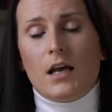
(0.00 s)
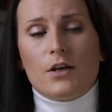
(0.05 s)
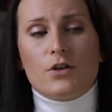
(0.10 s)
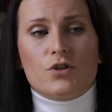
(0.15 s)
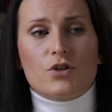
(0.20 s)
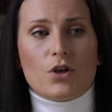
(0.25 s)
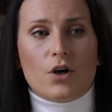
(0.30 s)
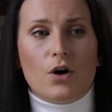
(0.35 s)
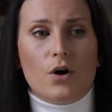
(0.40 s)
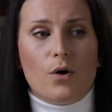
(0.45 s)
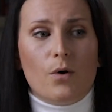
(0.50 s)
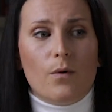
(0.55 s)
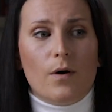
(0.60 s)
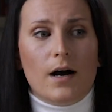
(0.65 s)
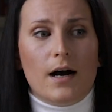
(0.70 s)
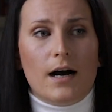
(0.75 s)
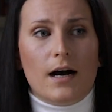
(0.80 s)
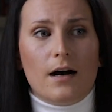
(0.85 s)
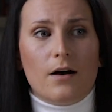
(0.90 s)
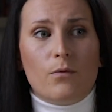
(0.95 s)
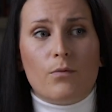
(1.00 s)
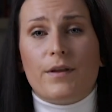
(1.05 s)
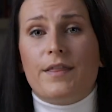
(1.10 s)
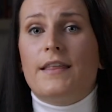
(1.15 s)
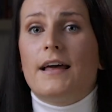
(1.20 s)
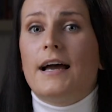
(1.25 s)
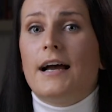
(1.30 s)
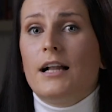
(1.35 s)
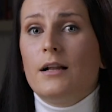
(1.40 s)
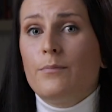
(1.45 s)
So with
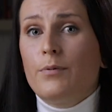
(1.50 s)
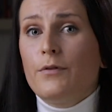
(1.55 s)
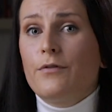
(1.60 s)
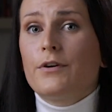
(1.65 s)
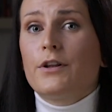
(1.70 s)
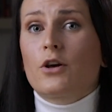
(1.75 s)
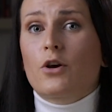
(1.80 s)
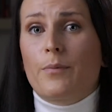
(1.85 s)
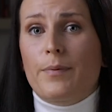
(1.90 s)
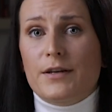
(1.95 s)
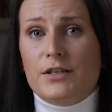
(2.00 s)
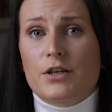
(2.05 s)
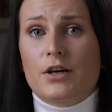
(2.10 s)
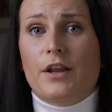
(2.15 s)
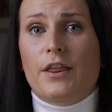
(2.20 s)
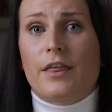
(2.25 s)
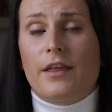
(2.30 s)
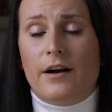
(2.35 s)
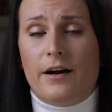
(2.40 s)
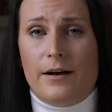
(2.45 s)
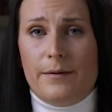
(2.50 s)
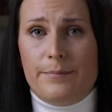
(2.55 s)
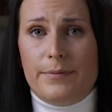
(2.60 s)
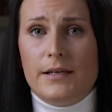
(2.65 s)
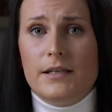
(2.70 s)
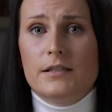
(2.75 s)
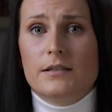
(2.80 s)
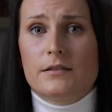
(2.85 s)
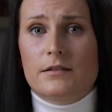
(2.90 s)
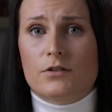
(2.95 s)
the help of an occupational
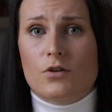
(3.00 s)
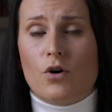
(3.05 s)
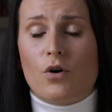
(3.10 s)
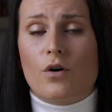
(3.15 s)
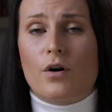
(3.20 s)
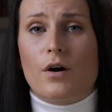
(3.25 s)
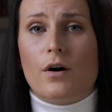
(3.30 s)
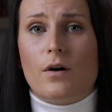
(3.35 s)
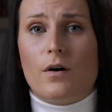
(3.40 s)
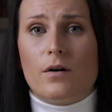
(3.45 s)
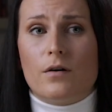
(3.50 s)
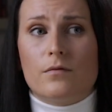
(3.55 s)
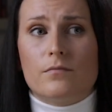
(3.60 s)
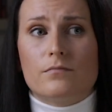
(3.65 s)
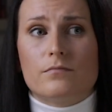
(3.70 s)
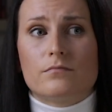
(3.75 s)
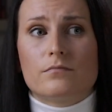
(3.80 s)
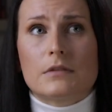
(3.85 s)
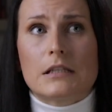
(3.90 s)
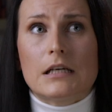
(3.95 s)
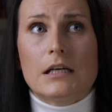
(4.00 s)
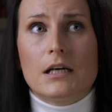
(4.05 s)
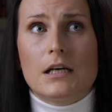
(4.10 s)
therapist, or